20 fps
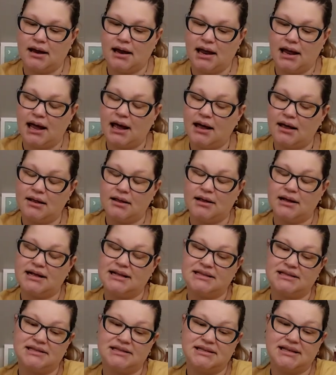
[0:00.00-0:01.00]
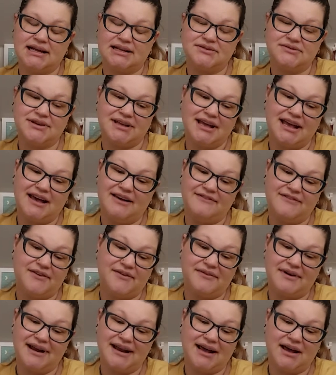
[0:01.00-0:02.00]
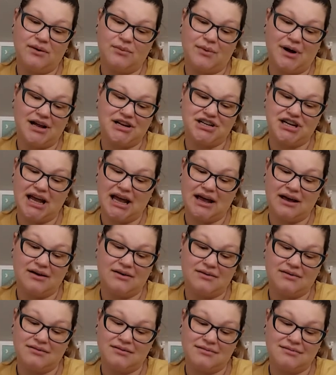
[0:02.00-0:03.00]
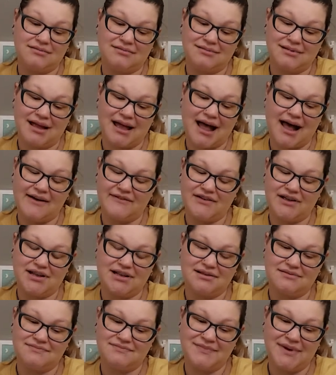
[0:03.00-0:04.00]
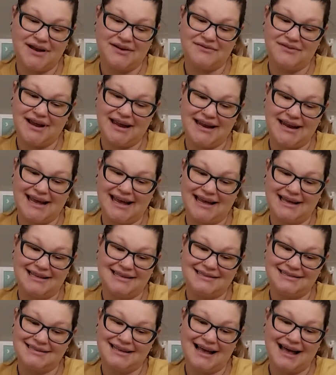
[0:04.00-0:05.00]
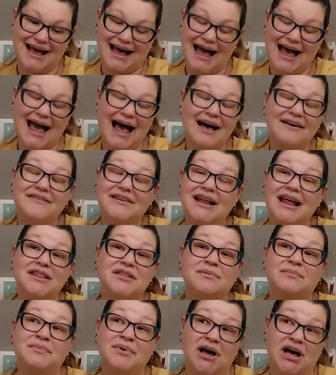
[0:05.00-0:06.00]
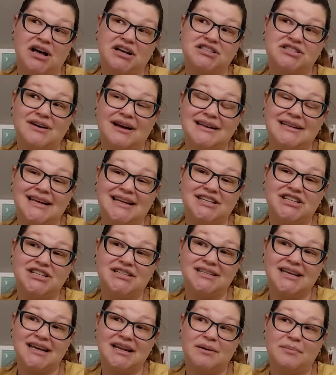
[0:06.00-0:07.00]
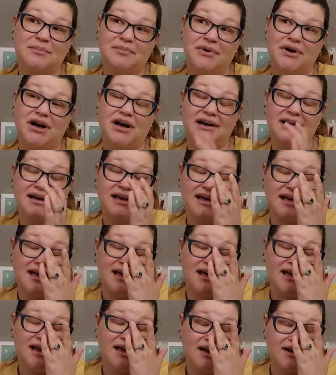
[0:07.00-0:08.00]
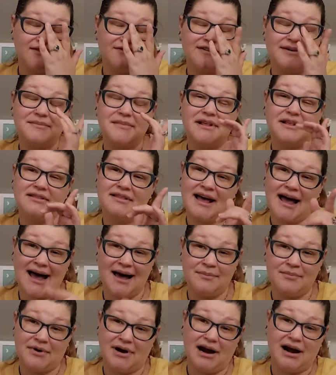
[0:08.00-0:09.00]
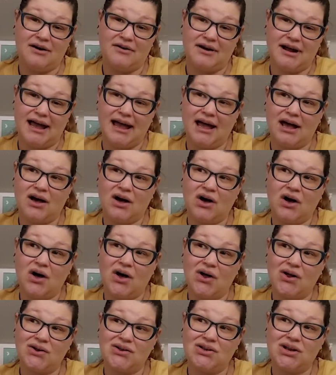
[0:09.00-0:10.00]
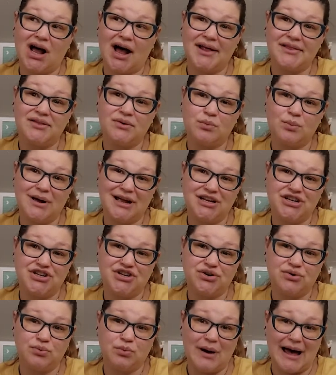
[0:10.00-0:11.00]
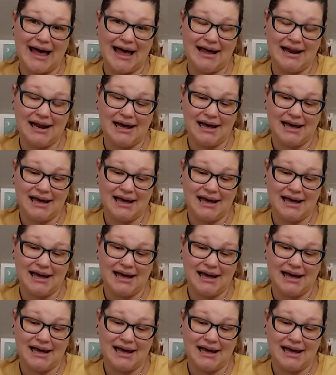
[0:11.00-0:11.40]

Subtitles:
Yeah, that's really it for reading and watching. Haven't been reading. I have another book, so I did just get a book from the library called Not the Witch You Wed.